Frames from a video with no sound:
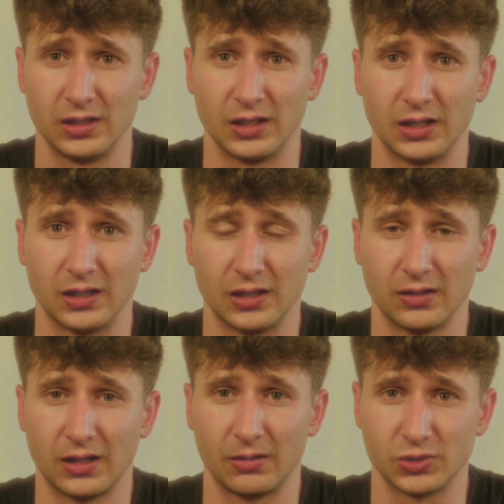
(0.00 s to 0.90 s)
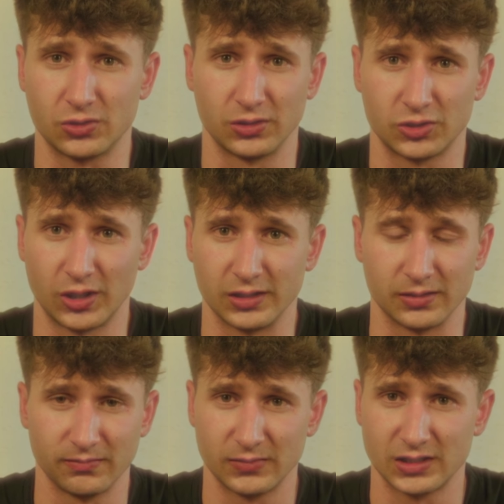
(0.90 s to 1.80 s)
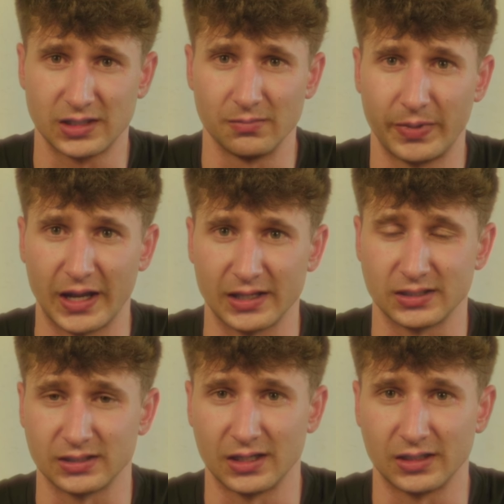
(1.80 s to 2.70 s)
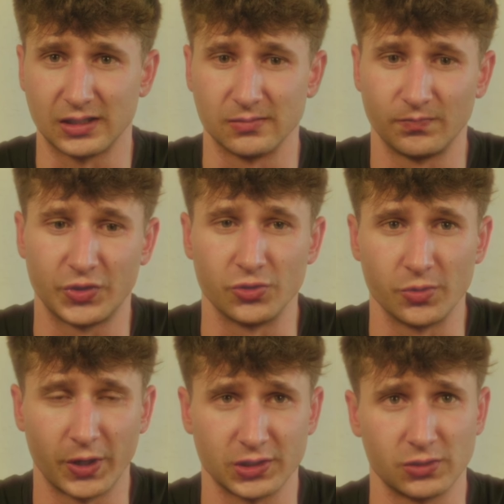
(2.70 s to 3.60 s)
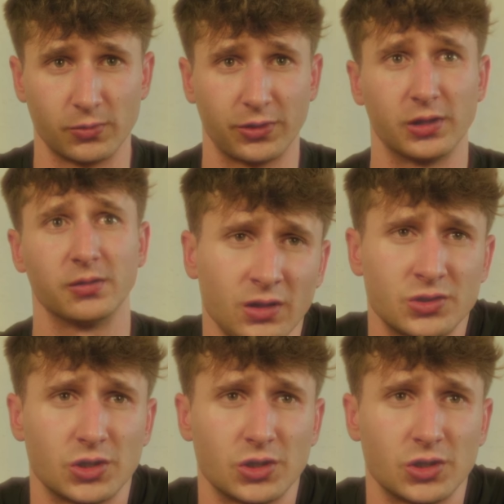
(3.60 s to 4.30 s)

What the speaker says: And I'm just going to try to skim past this, not get too depressing with it.